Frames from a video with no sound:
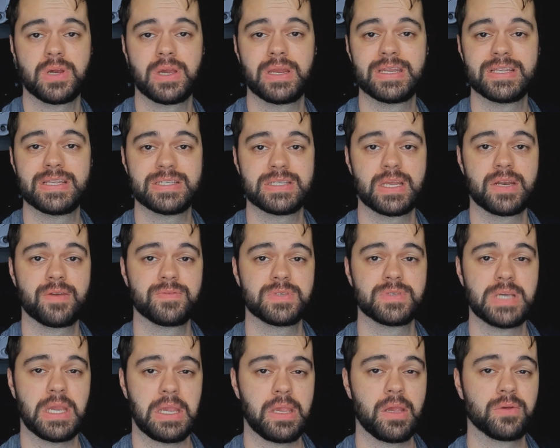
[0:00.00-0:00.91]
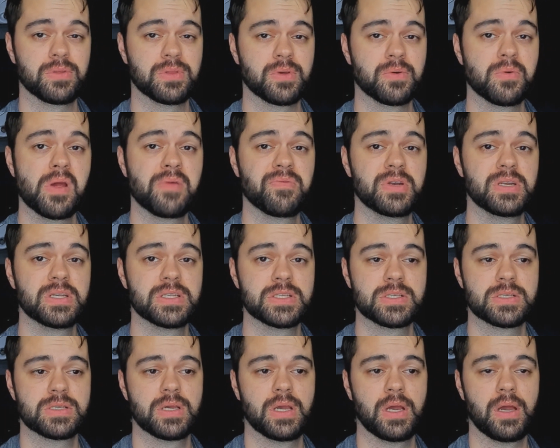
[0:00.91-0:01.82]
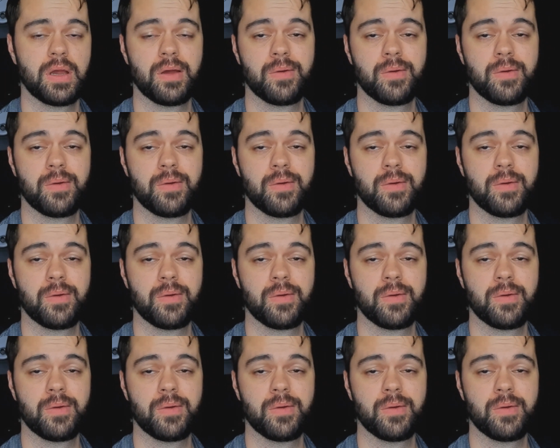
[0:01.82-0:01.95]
and instead of checking out the Revenants,